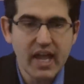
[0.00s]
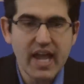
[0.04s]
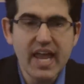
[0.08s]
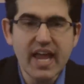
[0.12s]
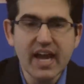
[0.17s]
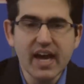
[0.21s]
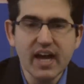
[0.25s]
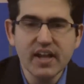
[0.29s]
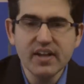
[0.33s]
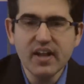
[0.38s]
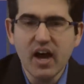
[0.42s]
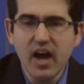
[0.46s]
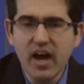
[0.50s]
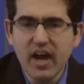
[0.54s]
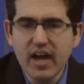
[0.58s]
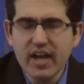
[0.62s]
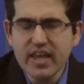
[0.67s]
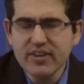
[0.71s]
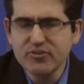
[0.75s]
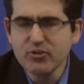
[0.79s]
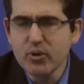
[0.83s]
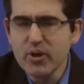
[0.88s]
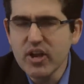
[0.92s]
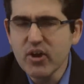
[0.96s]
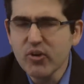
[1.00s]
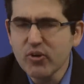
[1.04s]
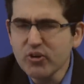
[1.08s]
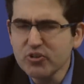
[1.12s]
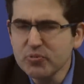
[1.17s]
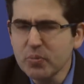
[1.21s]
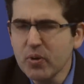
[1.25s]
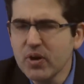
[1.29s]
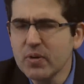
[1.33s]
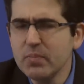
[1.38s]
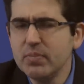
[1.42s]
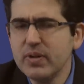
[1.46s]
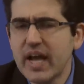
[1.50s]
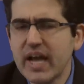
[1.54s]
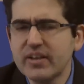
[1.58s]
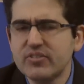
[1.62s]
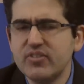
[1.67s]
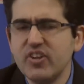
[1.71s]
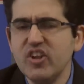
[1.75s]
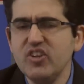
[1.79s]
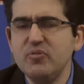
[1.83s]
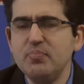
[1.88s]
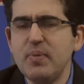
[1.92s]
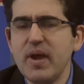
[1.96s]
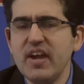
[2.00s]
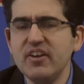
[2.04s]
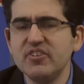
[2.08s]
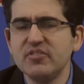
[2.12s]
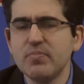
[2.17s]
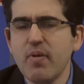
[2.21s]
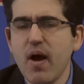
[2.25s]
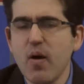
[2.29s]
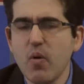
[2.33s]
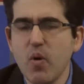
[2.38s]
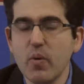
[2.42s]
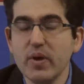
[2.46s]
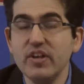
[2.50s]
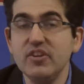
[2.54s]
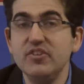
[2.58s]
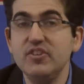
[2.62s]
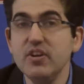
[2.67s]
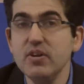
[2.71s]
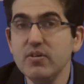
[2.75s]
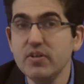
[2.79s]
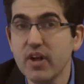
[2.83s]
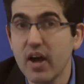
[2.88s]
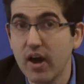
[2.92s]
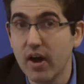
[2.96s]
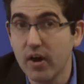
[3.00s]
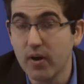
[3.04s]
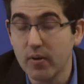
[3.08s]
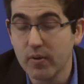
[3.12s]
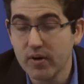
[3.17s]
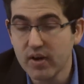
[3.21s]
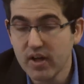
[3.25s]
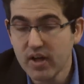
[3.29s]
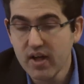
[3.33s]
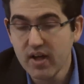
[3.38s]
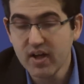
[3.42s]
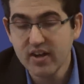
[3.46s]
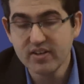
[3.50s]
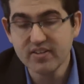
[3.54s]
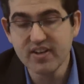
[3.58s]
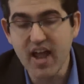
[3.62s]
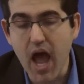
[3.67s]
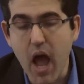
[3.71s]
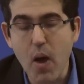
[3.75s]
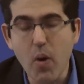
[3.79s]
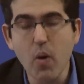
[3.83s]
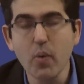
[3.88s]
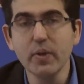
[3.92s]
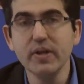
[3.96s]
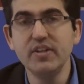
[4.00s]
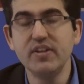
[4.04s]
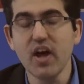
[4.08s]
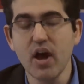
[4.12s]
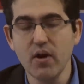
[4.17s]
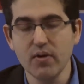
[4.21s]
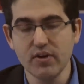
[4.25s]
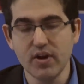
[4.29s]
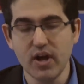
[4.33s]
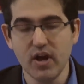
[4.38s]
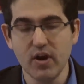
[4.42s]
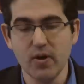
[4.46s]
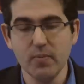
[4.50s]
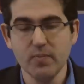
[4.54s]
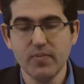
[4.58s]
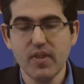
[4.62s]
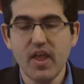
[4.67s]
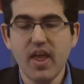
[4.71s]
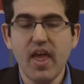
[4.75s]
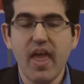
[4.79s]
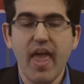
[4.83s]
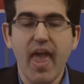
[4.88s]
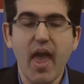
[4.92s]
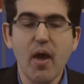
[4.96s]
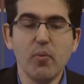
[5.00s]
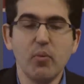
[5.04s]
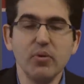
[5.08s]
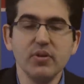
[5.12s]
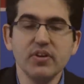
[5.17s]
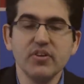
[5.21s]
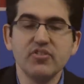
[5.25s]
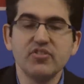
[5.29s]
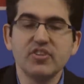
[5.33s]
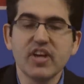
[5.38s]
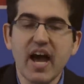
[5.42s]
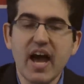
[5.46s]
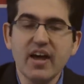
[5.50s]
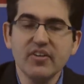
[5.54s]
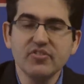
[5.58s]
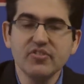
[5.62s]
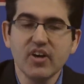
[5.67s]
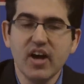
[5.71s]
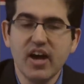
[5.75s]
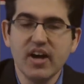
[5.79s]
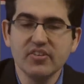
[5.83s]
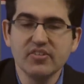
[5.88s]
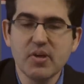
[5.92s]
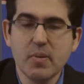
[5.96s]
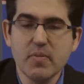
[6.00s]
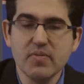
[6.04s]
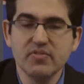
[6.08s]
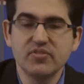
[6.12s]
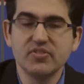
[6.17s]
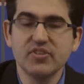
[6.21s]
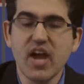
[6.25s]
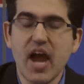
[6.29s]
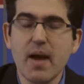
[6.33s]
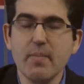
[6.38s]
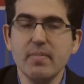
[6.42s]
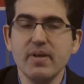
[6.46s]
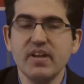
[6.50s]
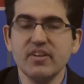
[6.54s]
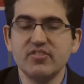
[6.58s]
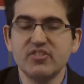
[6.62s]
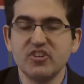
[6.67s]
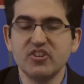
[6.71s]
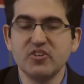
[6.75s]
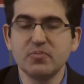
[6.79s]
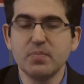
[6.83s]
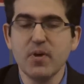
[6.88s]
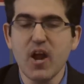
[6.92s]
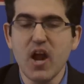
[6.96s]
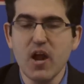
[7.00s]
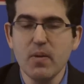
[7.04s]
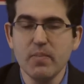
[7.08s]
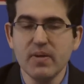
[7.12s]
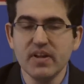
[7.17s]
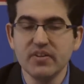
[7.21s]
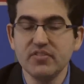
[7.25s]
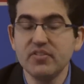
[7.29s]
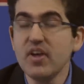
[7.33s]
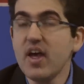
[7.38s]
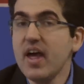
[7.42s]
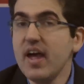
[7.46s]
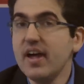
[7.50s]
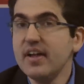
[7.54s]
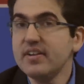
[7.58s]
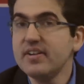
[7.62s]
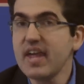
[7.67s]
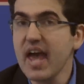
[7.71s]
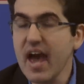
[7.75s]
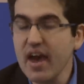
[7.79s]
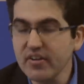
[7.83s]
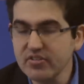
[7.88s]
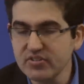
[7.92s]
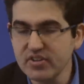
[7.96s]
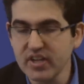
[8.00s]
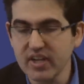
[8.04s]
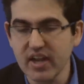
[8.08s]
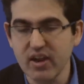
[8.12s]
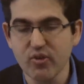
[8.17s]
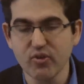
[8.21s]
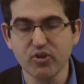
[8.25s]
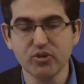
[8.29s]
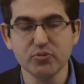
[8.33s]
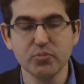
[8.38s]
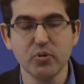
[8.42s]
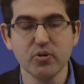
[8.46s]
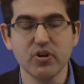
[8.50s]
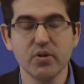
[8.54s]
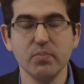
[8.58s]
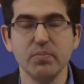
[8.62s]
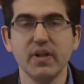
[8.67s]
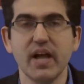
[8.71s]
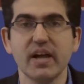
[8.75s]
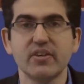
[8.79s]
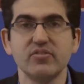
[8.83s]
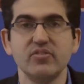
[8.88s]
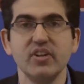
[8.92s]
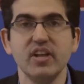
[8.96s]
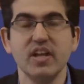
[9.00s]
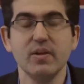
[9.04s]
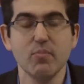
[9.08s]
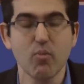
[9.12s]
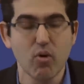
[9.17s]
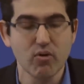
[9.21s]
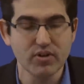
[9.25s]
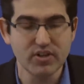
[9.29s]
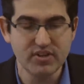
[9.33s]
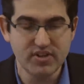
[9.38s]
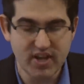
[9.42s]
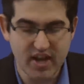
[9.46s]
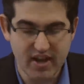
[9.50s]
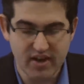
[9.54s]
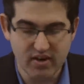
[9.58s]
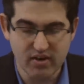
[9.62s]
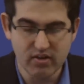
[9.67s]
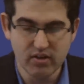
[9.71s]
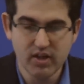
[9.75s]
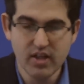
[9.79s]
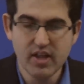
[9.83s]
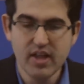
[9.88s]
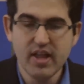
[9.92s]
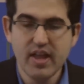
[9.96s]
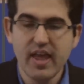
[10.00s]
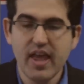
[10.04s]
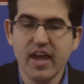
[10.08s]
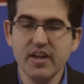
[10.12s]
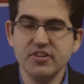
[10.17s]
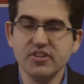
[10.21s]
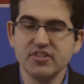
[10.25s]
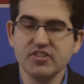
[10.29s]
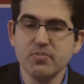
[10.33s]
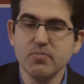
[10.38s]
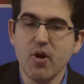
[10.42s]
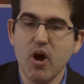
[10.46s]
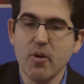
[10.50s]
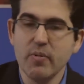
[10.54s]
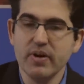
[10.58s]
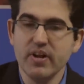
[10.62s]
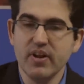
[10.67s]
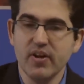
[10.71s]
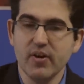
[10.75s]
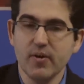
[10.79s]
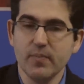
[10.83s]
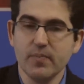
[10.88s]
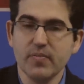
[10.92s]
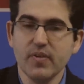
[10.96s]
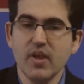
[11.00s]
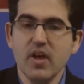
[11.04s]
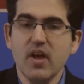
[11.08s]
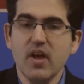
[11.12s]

and uh, so irreducible complexity is based upon what we do know, not what we don't know. And we'll discuss uh, some of Scott Minnich's experiments testing irreducible complexity in more detail in just a moment here.